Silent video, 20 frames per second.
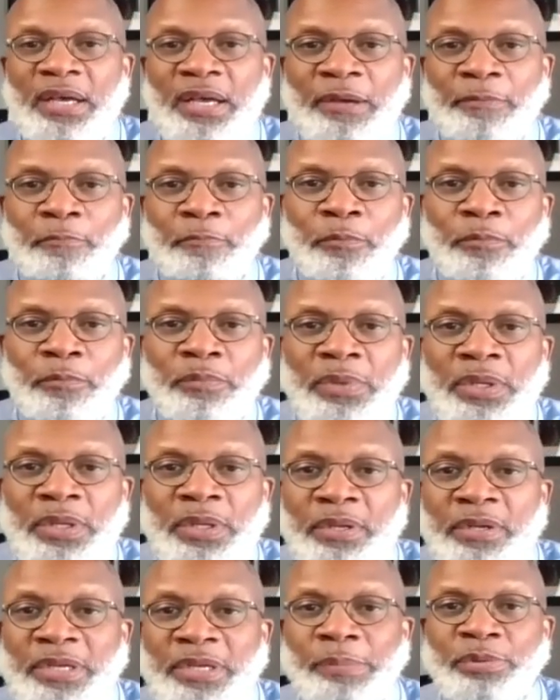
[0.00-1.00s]
um,
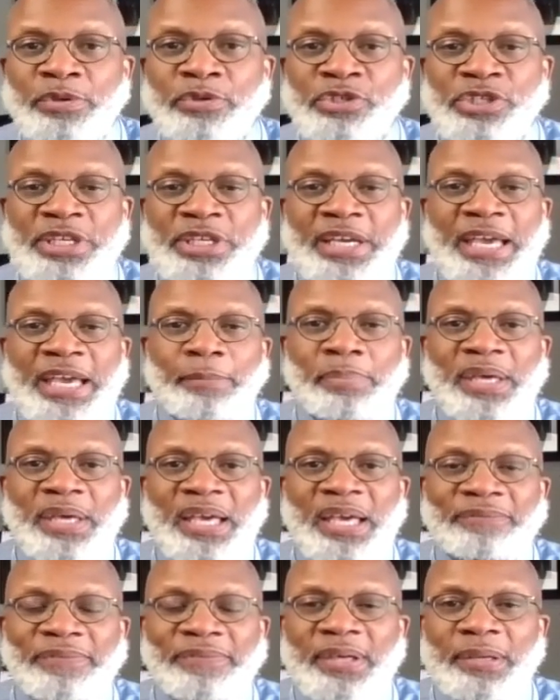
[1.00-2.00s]

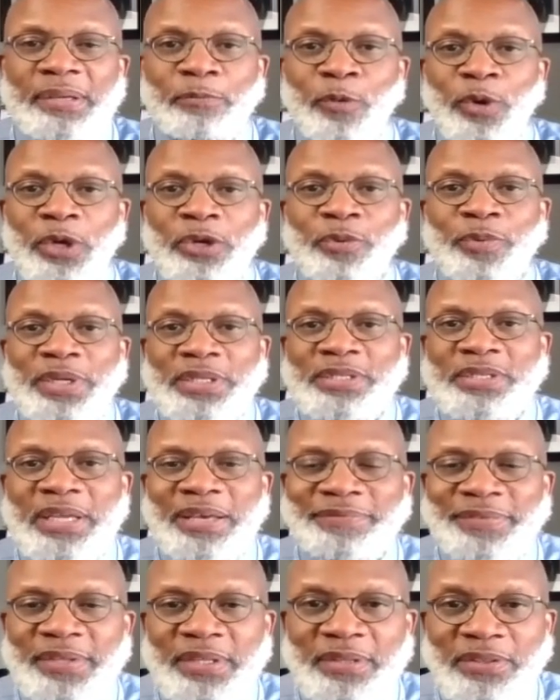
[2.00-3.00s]
WGKB FM
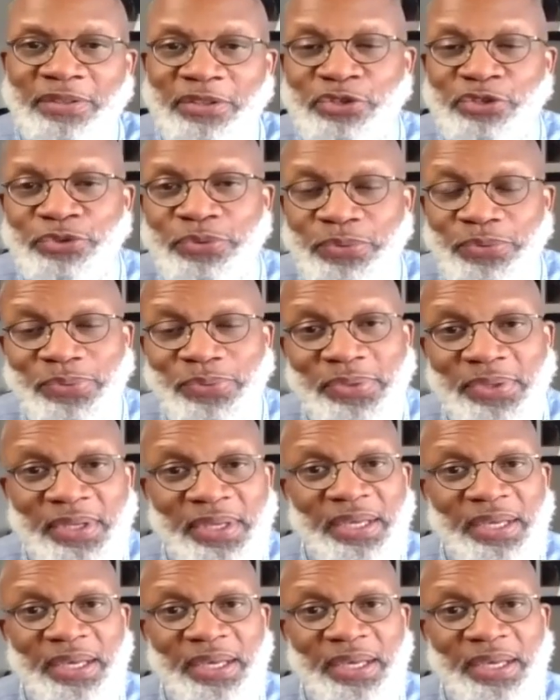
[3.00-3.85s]
1017, The Truth.